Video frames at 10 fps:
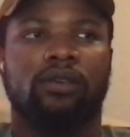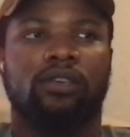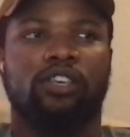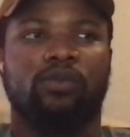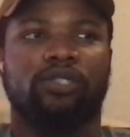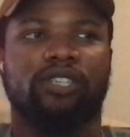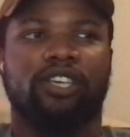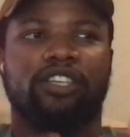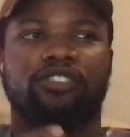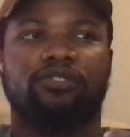he was a
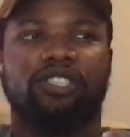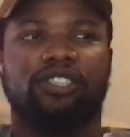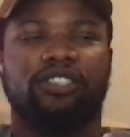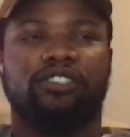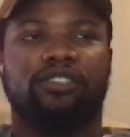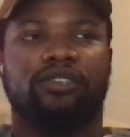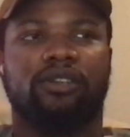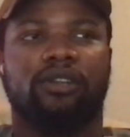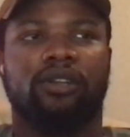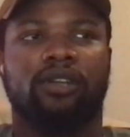history teacher
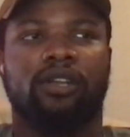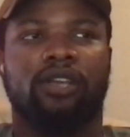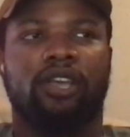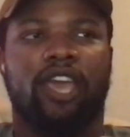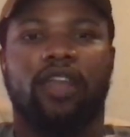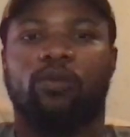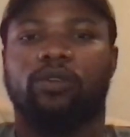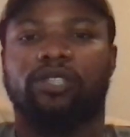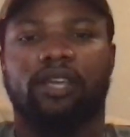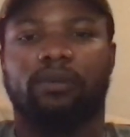and
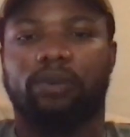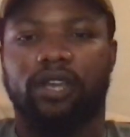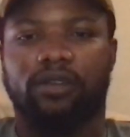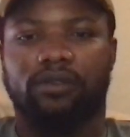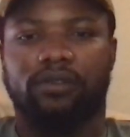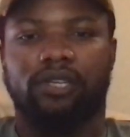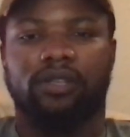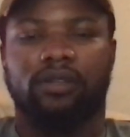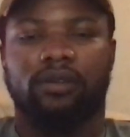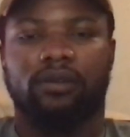worked at a bakery
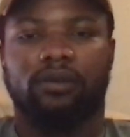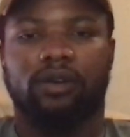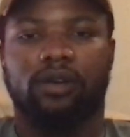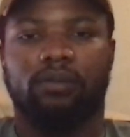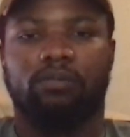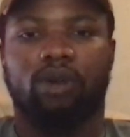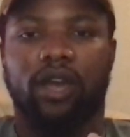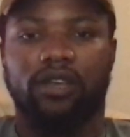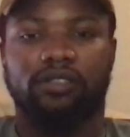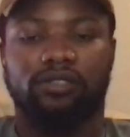
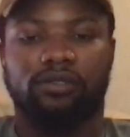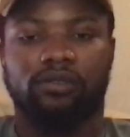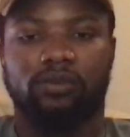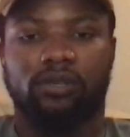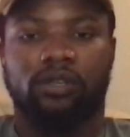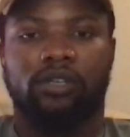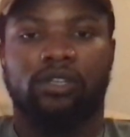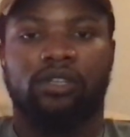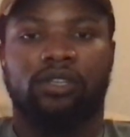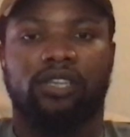prior to
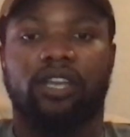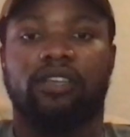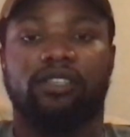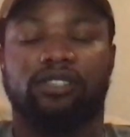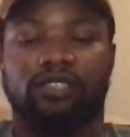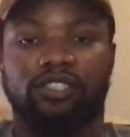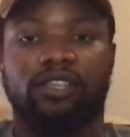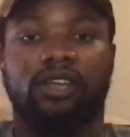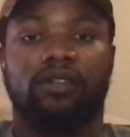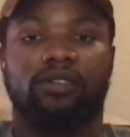getting into
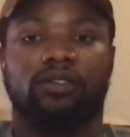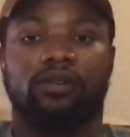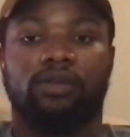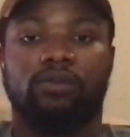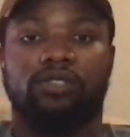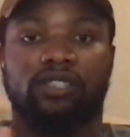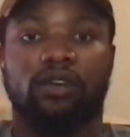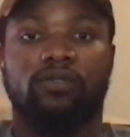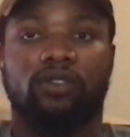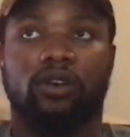engineering. He was
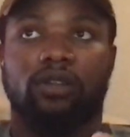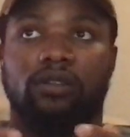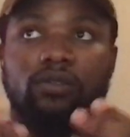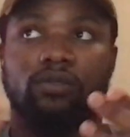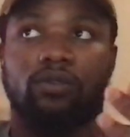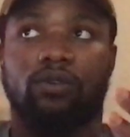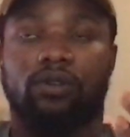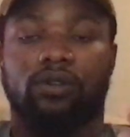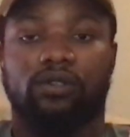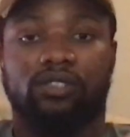self-taught
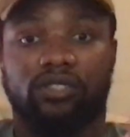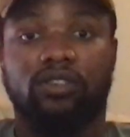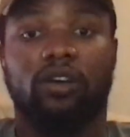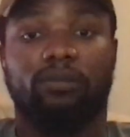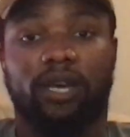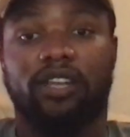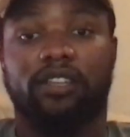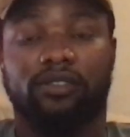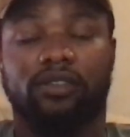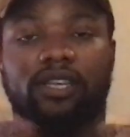or taught by the
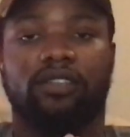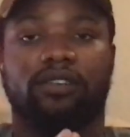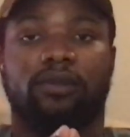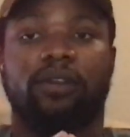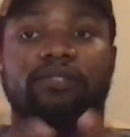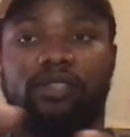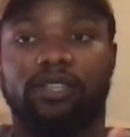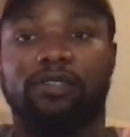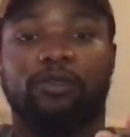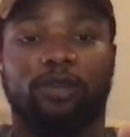internet. You know,
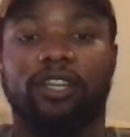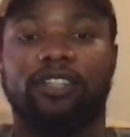everything is on the